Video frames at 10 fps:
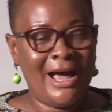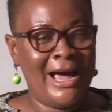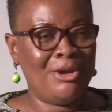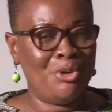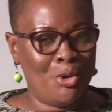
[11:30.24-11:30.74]

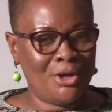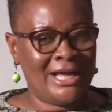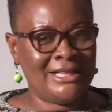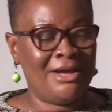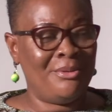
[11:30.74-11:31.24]
I know
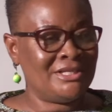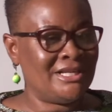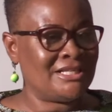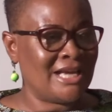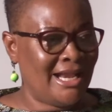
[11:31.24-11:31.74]
that there is
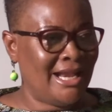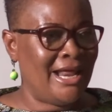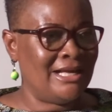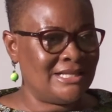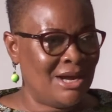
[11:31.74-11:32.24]
a shining
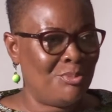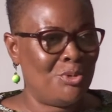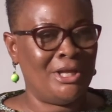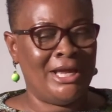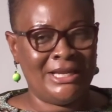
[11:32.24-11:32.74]

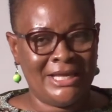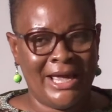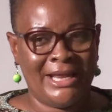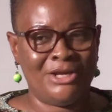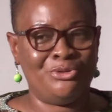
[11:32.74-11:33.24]
example in
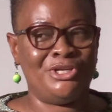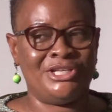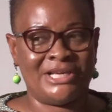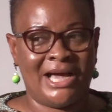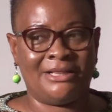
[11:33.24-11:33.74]
here. The
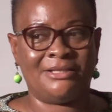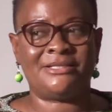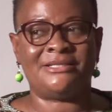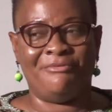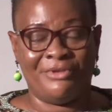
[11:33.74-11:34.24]
Judicial
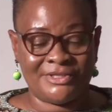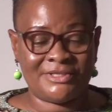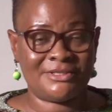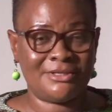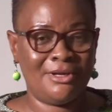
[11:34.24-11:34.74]

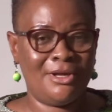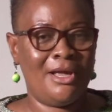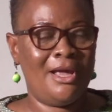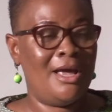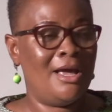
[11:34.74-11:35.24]
Service
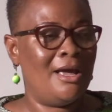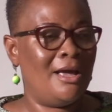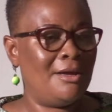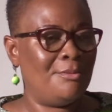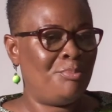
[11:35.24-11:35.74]

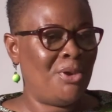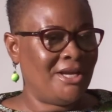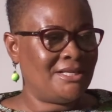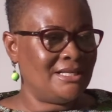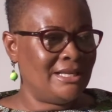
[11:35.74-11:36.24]

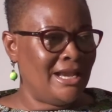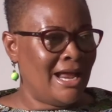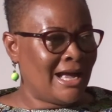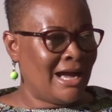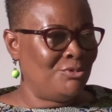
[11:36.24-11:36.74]
picked the
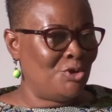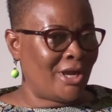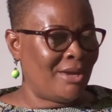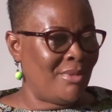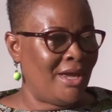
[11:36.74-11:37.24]
NACAP
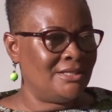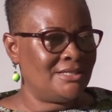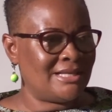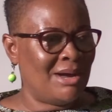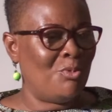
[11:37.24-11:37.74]
document
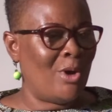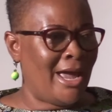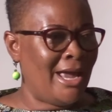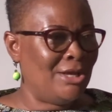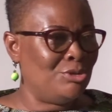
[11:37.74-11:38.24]

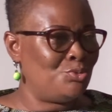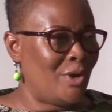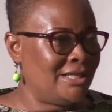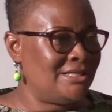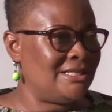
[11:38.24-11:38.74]
somewhere in
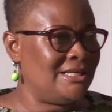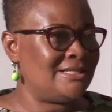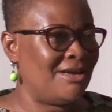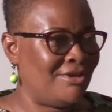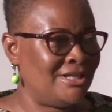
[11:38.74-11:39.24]

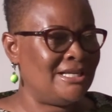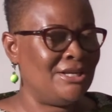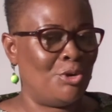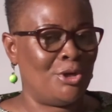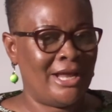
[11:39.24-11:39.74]

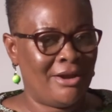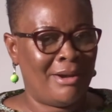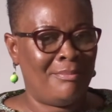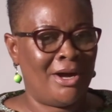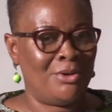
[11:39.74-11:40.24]
2017 or
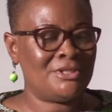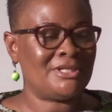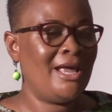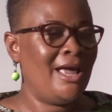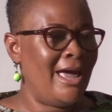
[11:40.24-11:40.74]
thereabout
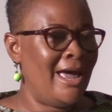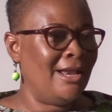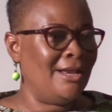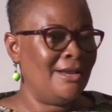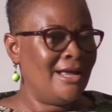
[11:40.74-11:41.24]

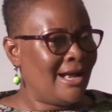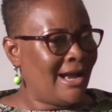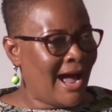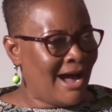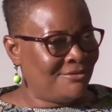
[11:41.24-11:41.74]
and
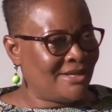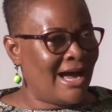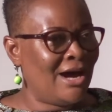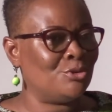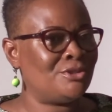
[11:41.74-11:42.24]
carved
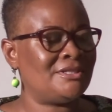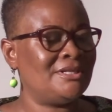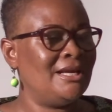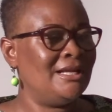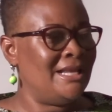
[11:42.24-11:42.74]
out
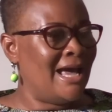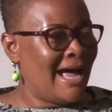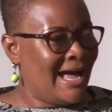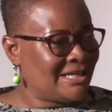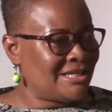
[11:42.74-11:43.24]
their
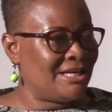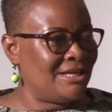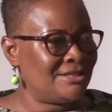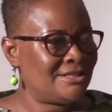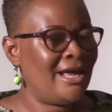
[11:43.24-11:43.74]

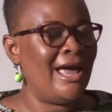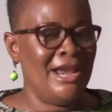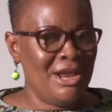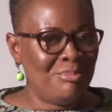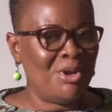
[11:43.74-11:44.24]
actions
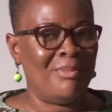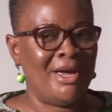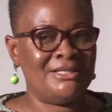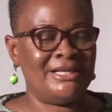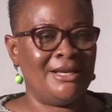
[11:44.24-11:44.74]
and
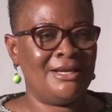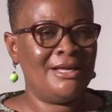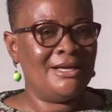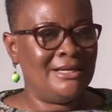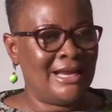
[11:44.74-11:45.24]
implemented.
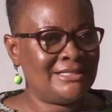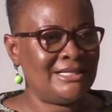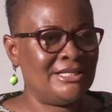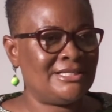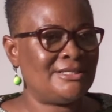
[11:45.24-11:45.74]
That
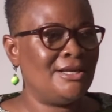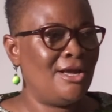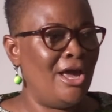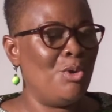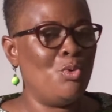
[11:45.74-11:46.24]
is
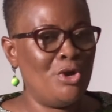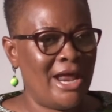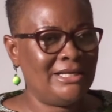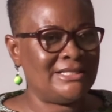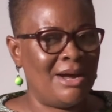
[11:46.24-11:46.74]
a good
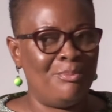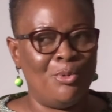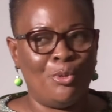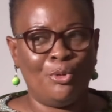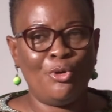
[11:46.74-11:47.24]

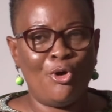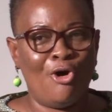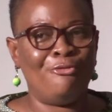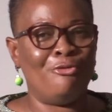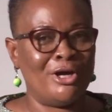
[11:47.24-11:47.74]
example
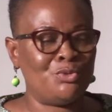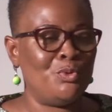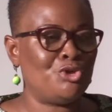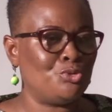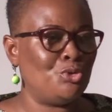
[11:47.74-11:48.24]
of what
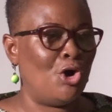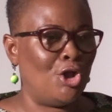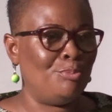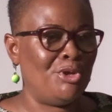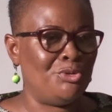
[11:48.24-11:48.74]
we should
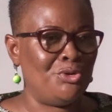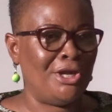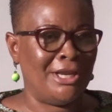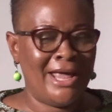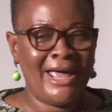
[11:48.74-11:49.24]
all be
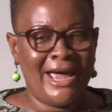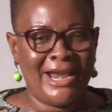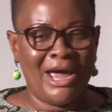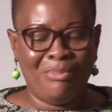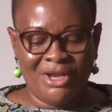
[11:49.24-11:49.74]
doing.
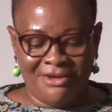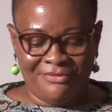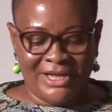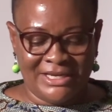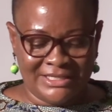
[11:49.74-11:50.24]
And I
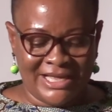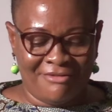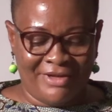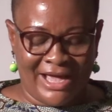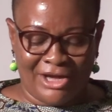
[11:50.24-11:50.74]
believe they
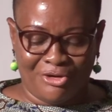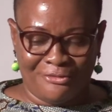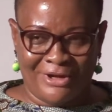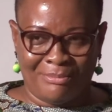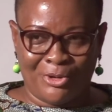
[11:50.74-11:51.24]
deserve a hand
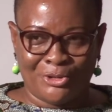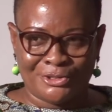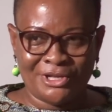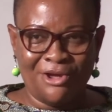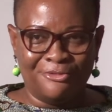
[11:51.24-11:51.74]
of
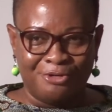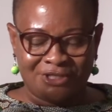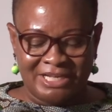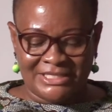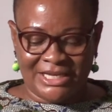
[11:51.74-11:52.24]
applause for
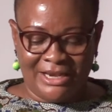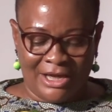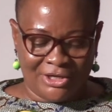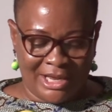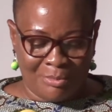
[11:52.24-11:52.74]
such a
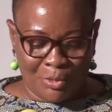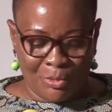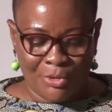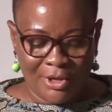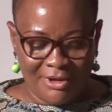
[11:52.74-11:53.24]
laudable
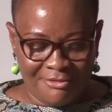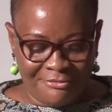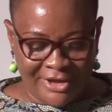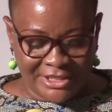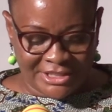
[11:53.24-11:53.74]

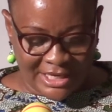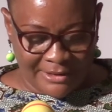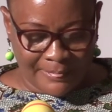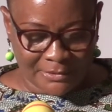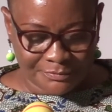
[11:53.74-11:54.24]

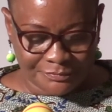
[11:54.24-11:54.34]
venture.